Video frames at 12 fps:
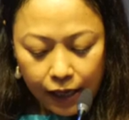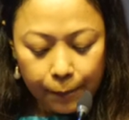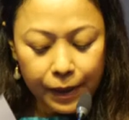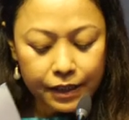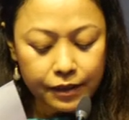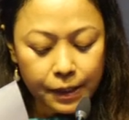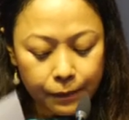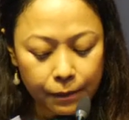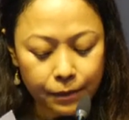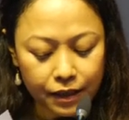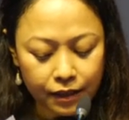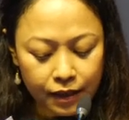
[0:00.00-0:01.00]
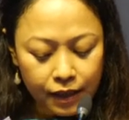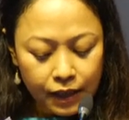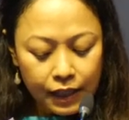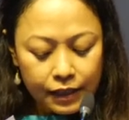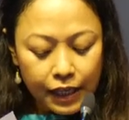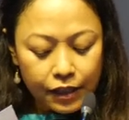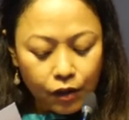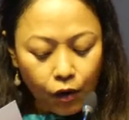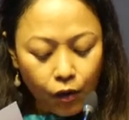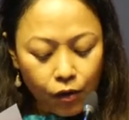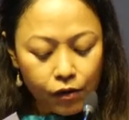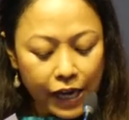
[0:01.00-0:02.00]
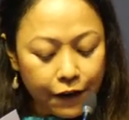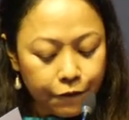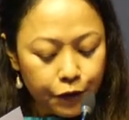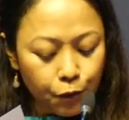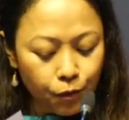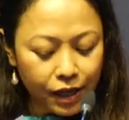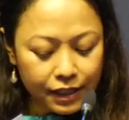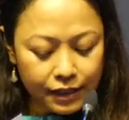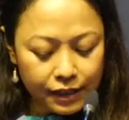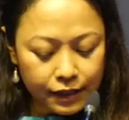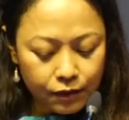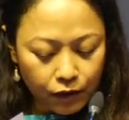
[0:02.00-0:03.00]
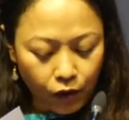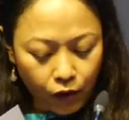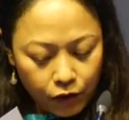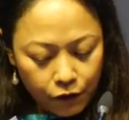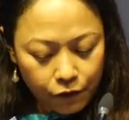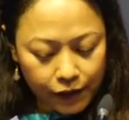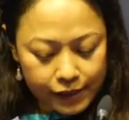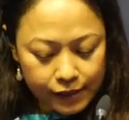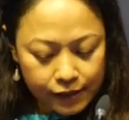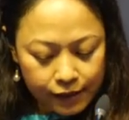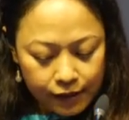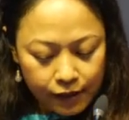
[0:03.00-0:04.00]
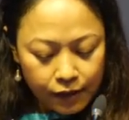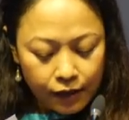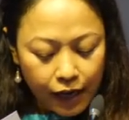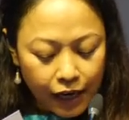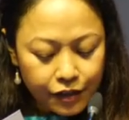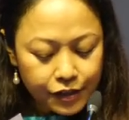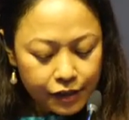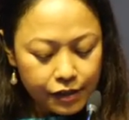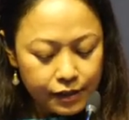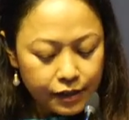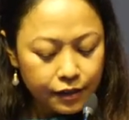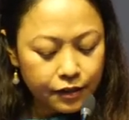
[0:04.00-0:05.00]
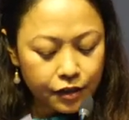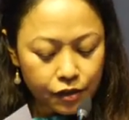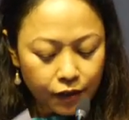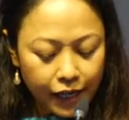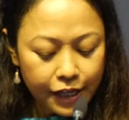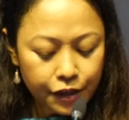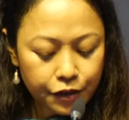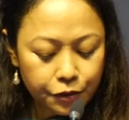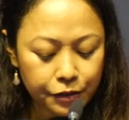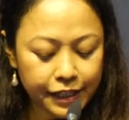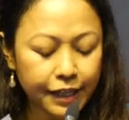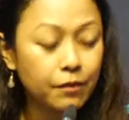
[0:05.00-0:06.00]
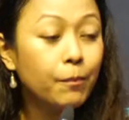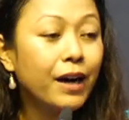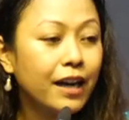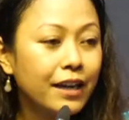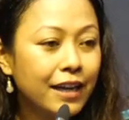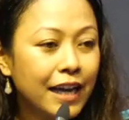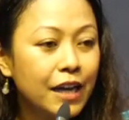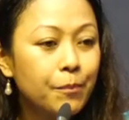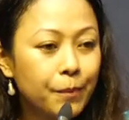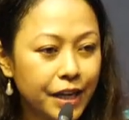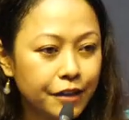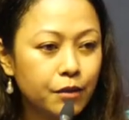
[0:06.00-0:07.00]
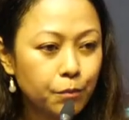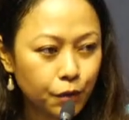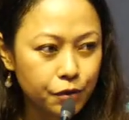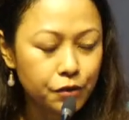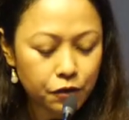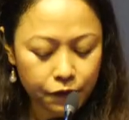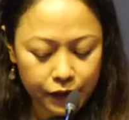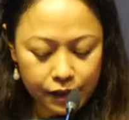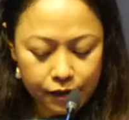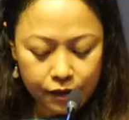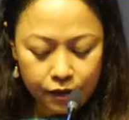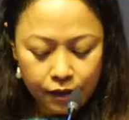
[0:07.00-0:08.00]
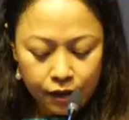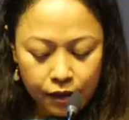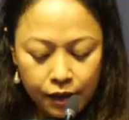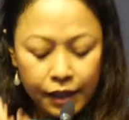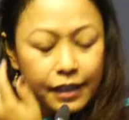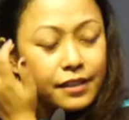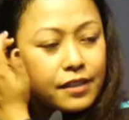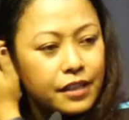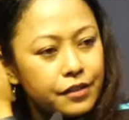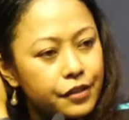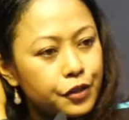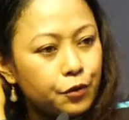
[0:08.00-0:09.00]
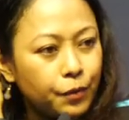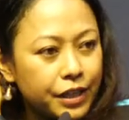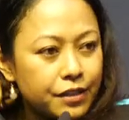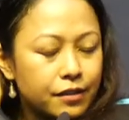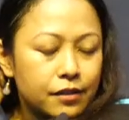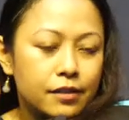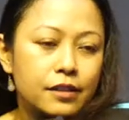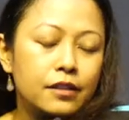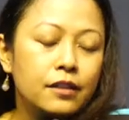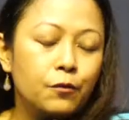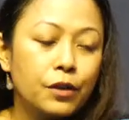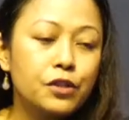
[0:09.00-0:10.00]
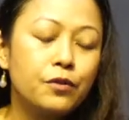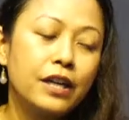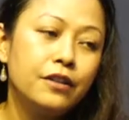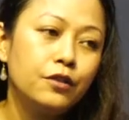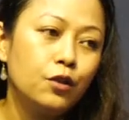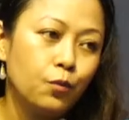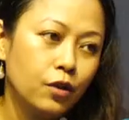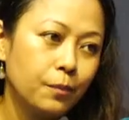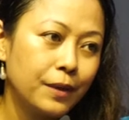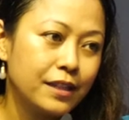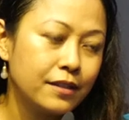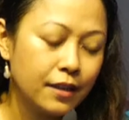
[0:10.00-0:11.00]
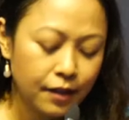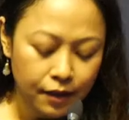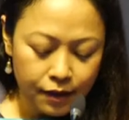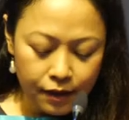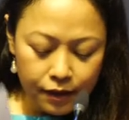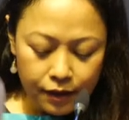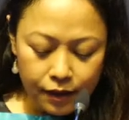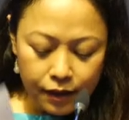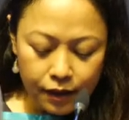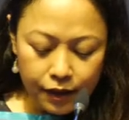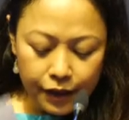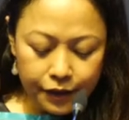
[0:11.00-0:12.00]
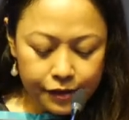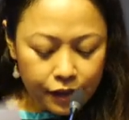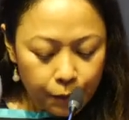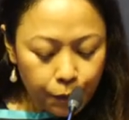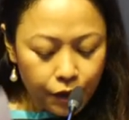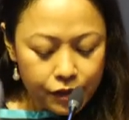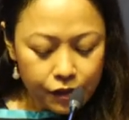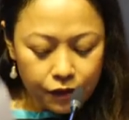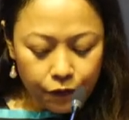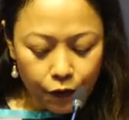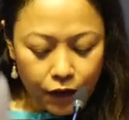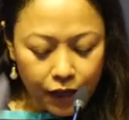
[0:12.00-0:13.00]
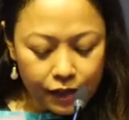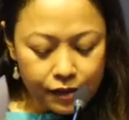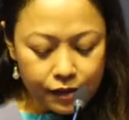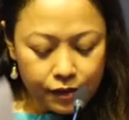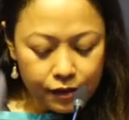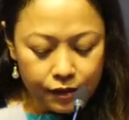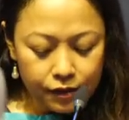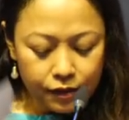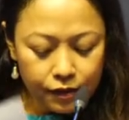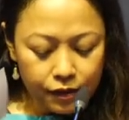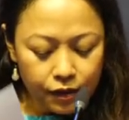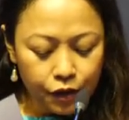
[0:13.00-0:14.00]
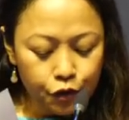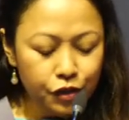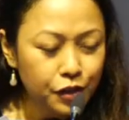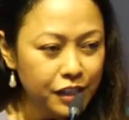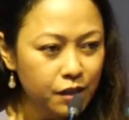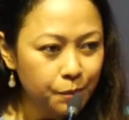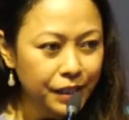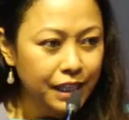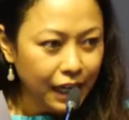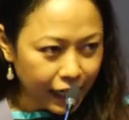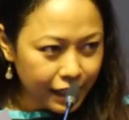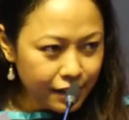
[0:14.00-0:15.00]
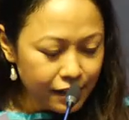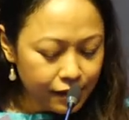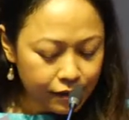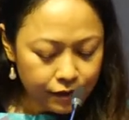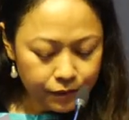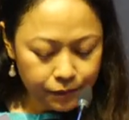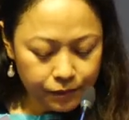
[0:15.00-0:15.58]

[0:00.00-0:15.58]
But remember that all of us are just trying to get by and make the most of it. In such situations, once you enter the workplace, it is important for us to just be kind